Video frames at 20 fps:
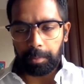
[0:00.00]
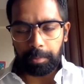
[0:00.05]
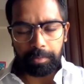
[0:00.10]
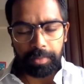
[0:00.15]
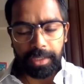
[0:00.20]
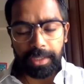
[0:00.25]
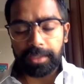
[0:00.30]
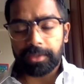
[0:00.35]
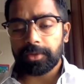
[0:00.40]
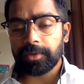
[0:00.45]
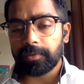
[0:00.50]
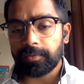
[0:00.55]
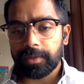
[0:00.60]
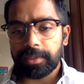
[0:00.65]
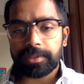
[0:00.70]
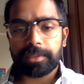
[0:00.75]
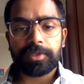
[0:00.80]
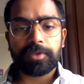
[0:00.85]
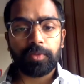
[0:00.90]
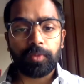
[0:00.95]
plenty of
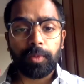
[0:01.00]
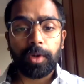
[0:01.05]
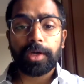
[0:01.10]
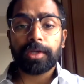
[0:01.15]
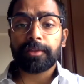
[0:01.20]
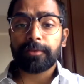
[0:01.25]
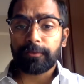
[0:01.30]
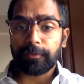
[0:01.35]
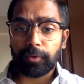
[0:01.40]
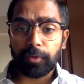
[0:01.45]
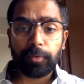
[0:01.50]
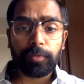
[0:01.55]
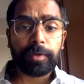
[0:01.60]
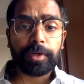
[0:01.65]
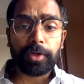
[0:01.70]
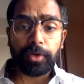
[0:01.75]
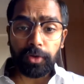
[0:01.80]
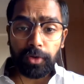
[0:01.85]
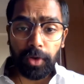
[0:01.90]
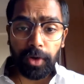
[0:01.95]
reasons why the flow
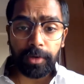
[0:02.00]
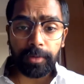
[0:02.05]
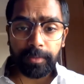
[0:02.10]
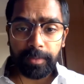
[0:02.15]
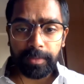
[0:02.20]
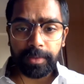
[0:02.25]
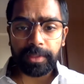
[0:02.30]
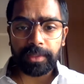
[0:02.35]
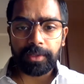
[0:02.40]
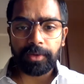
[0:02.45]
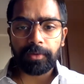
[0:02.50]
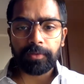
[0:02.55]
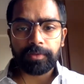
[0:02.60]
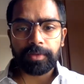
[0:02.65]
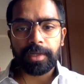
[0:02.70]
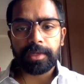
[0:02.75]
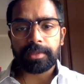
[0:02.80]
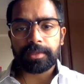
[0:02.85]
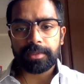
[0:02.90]
will not be of that